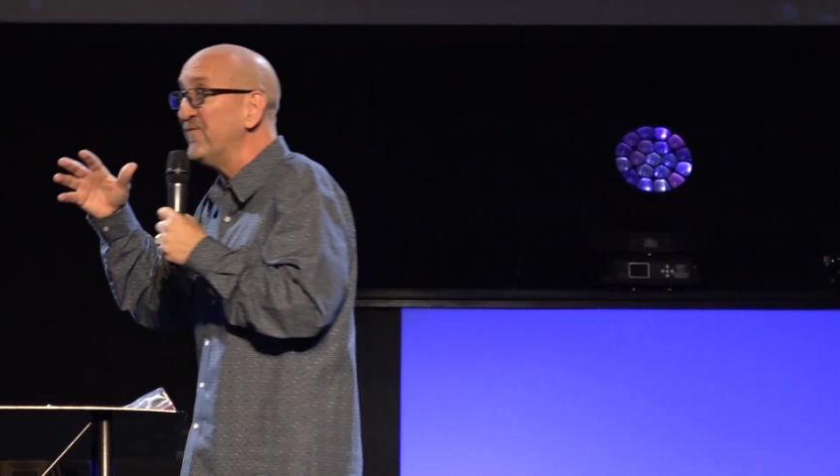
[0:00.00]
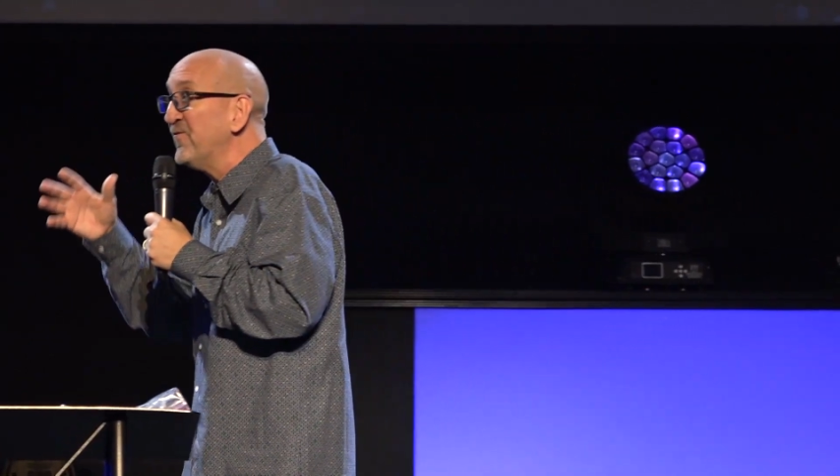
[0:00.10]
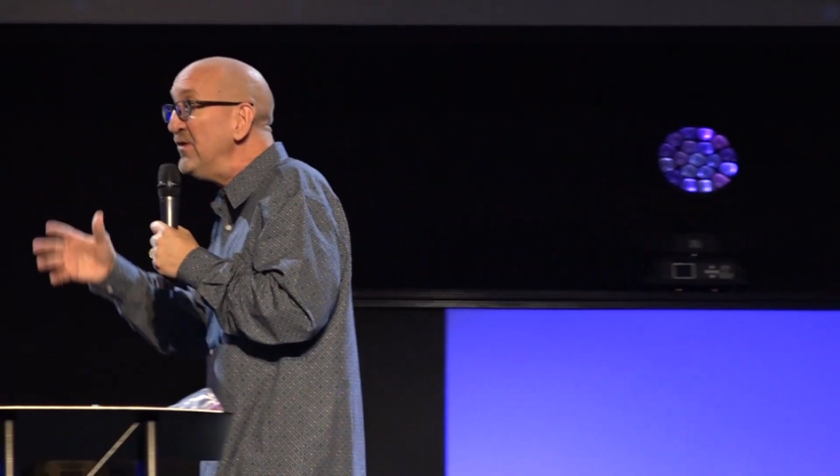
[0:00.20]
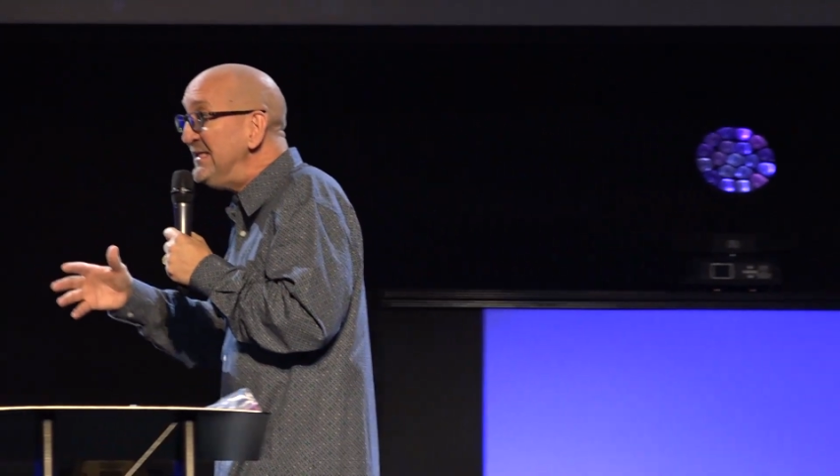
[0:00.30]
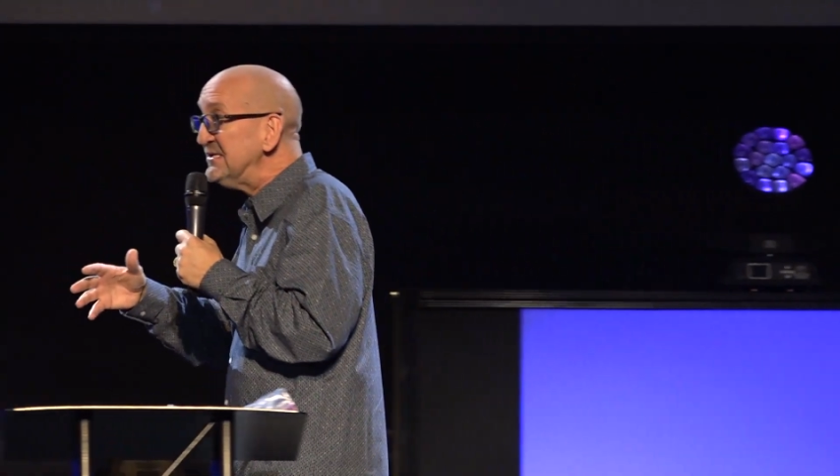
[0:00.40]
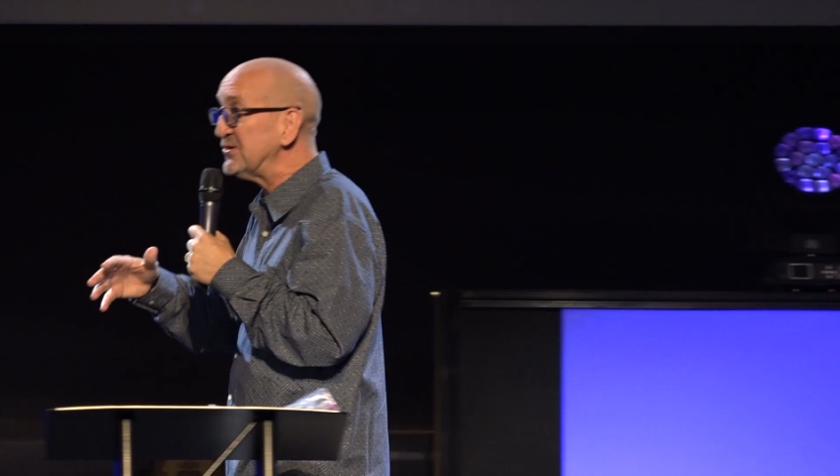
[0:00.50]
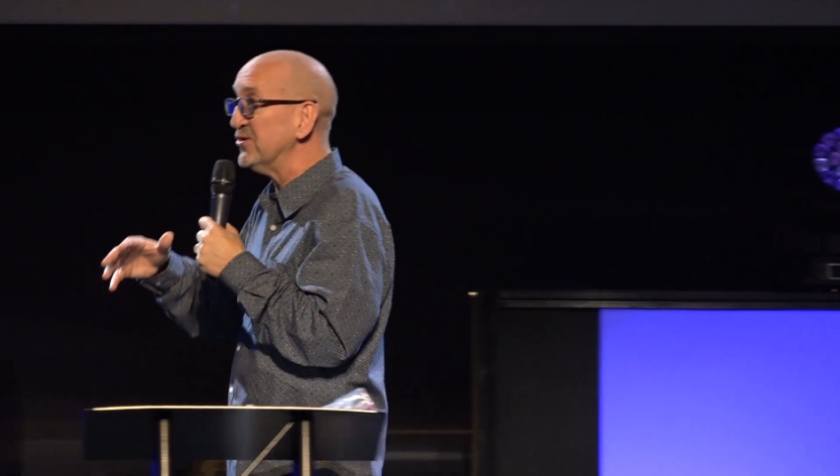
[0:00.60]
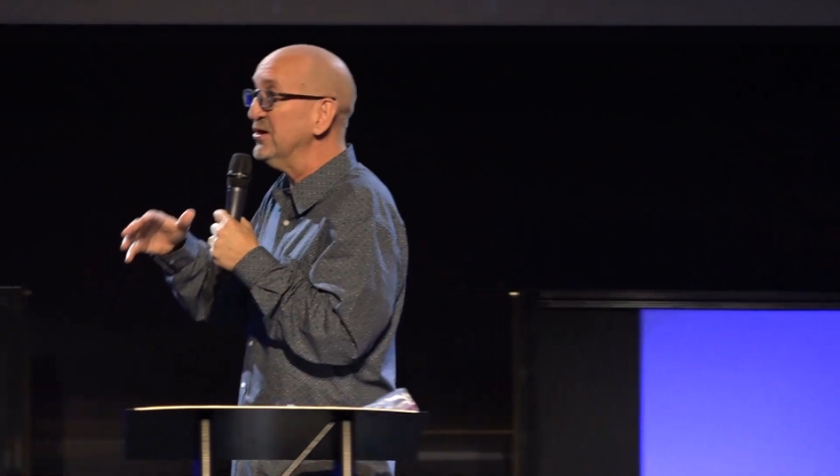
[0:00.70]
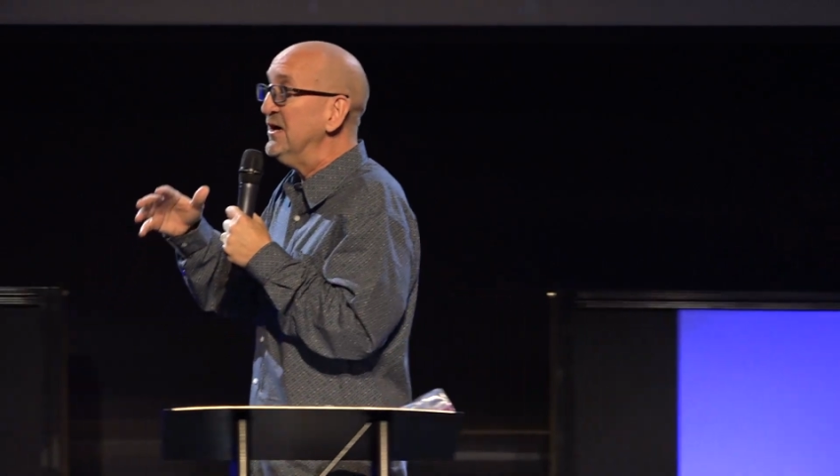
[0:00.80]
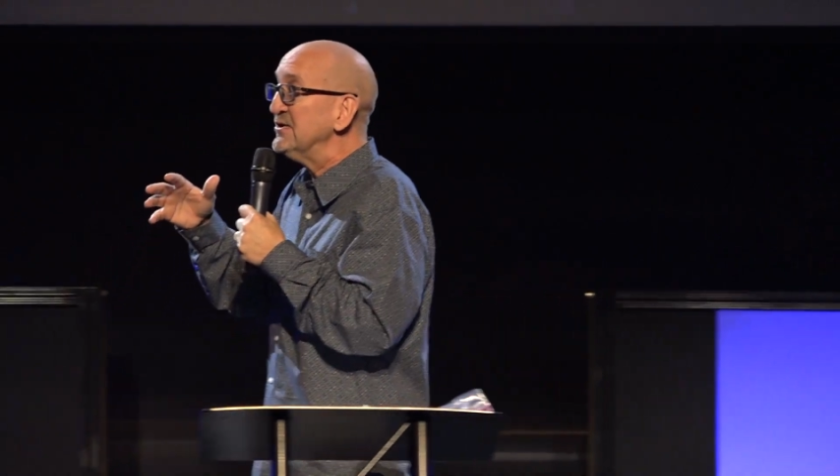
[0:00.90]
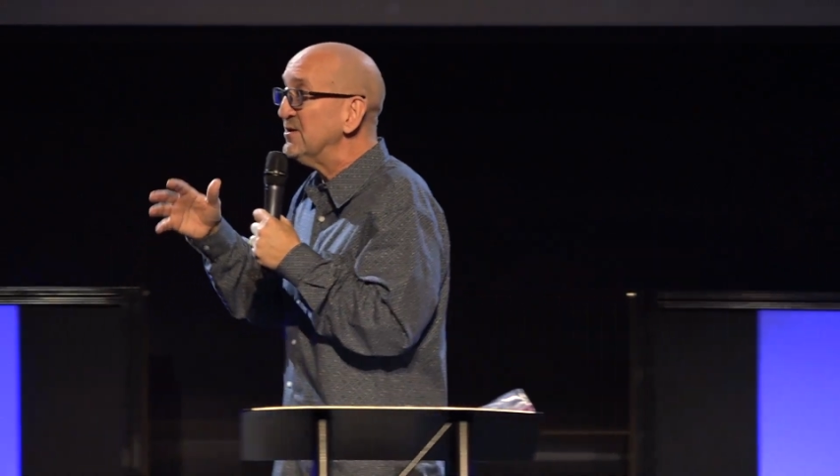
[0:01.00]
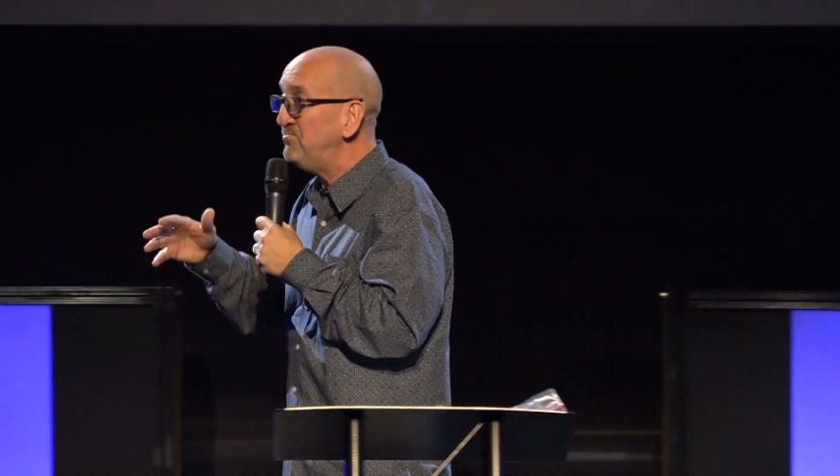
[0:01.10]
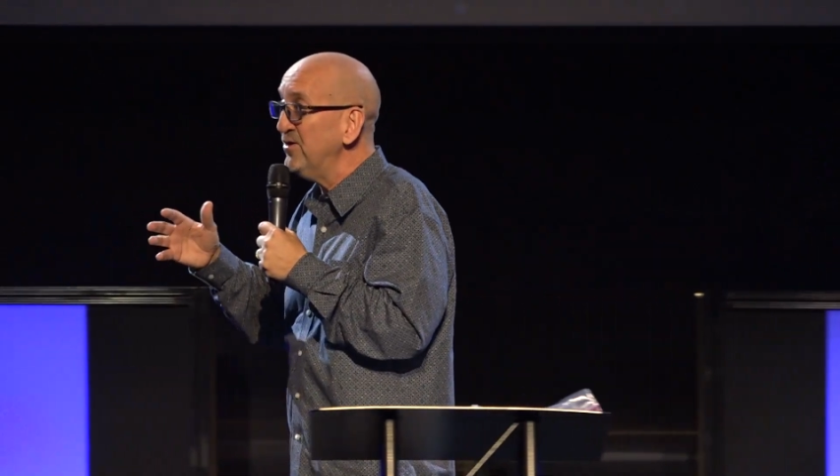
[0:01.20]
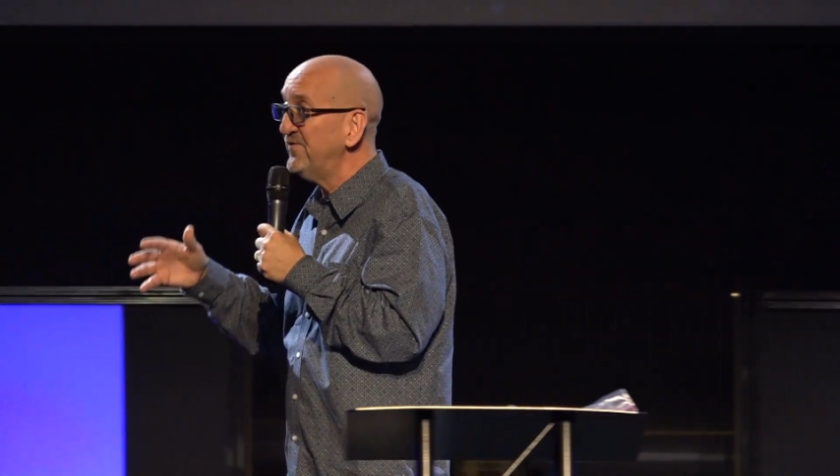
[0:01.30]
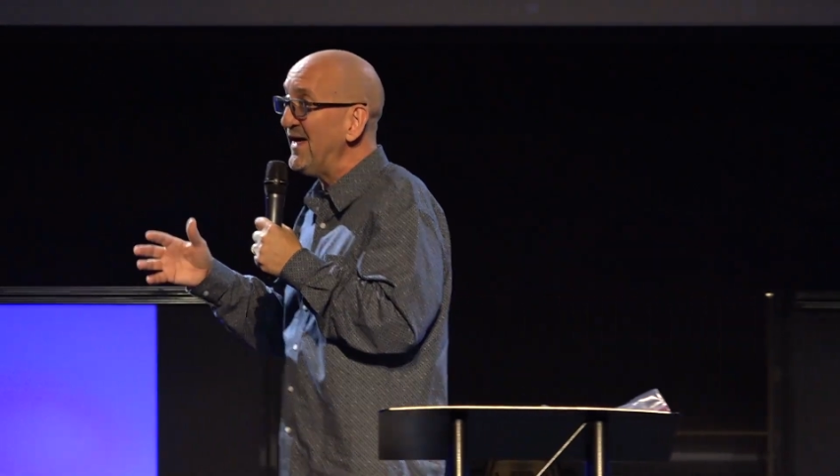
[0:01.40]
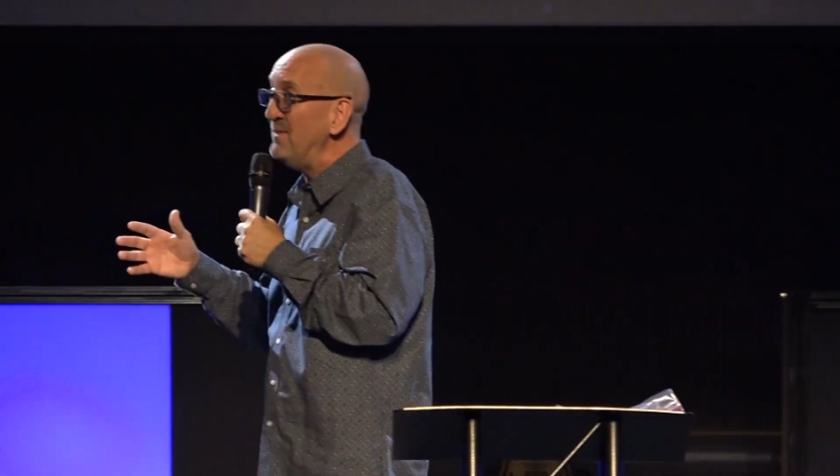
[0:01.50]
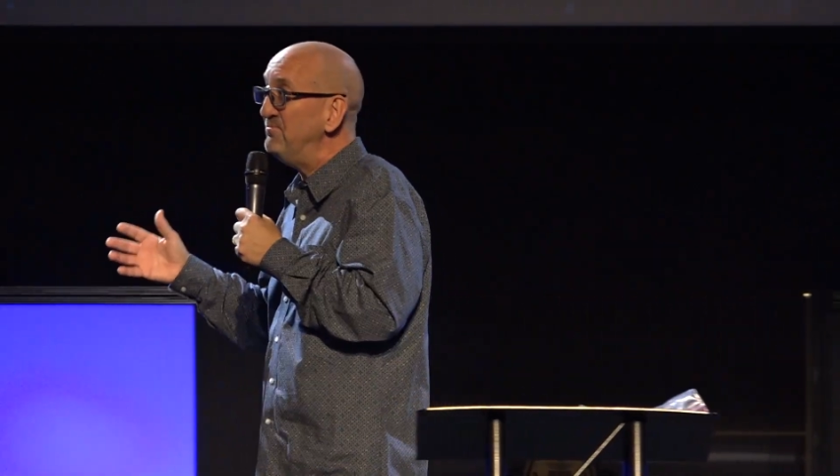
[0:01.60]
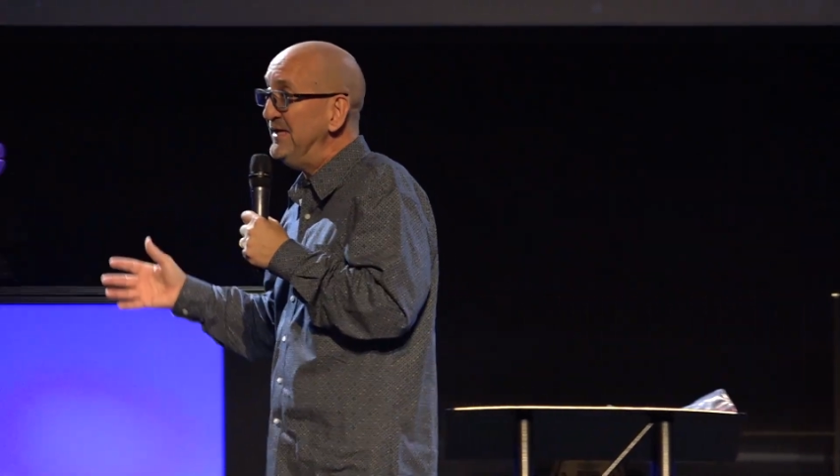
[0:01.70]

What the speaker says: freezer to put that